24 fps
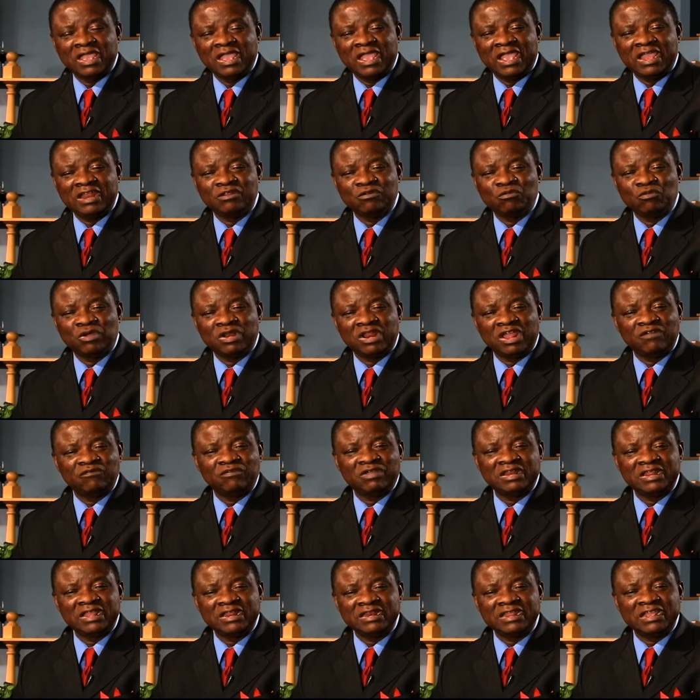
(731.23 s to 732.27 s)
And
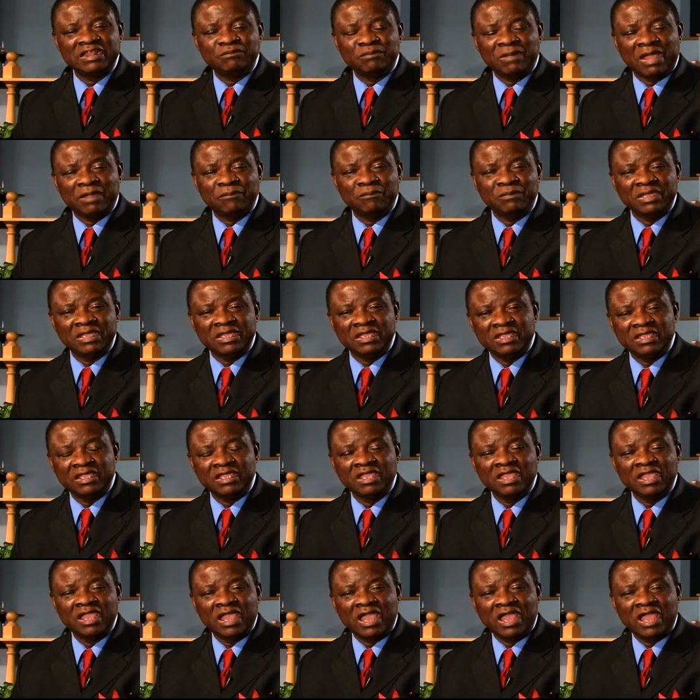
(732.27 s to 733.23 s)
whatever the need might be,